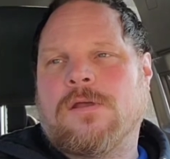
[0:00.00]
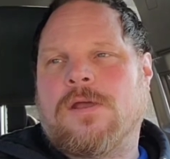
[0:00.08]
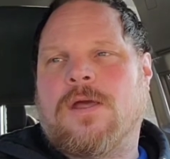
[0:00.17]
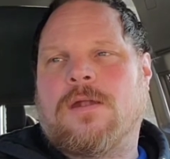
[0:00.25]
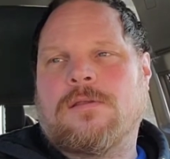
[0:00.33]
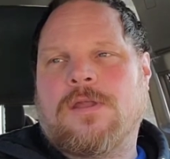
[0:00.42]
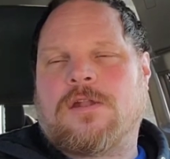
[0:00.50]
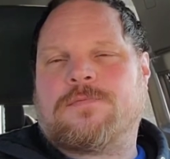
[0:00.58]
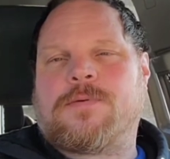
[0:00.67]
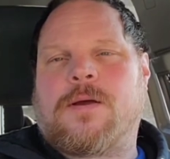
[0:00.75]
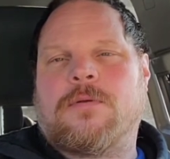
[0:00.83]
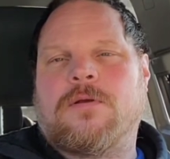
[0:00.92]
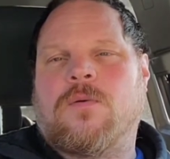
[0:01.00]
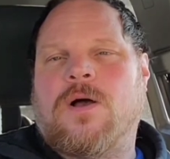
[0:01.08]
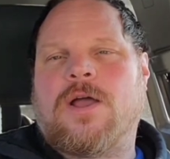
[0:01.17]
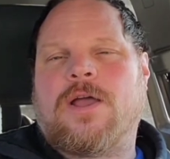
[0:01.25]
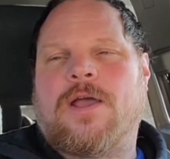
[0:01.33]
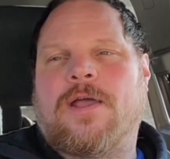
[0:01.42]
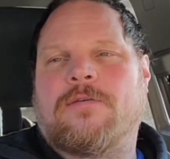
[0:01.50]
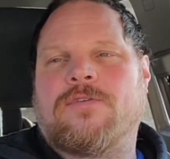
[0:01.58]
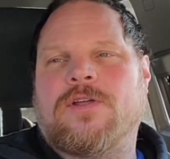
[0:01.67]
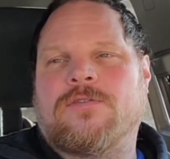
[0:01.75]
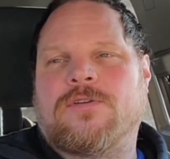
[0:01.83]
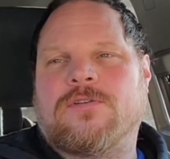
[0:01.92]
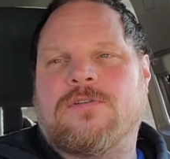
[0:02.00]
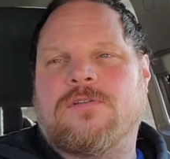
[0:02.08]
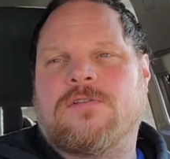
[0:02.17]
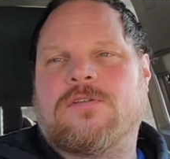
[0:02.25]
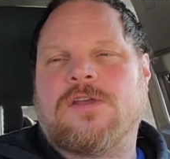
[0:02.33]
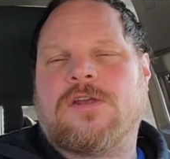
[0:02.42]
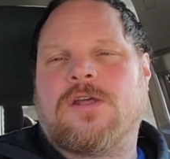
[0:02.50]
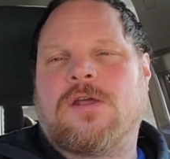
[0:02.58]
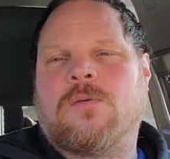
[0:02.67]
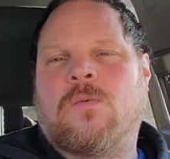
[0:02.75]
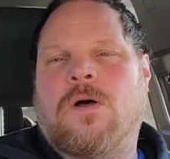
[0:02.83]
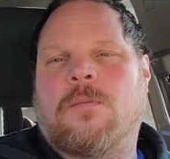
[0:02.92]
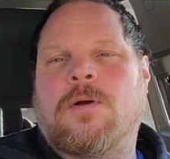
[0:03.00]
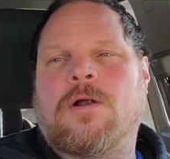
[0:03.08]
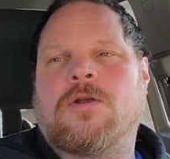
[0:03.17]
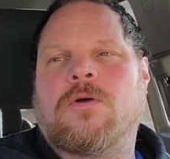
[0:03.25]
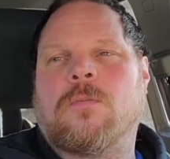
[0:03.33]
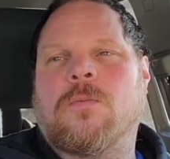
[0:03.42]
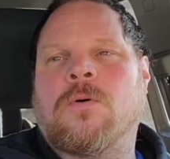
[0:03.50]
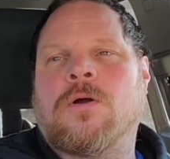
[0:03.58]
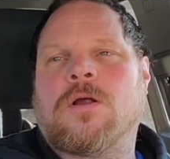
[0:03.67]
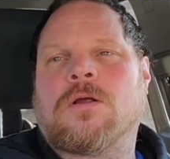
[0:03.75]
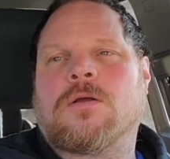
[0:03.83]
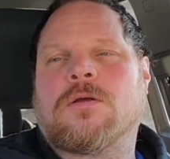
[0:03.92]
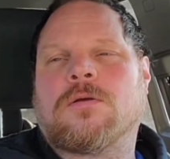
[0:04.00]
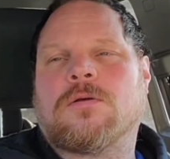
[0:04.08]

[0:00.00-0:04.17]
And that's probably why I haven't even seen it in Walmart no more.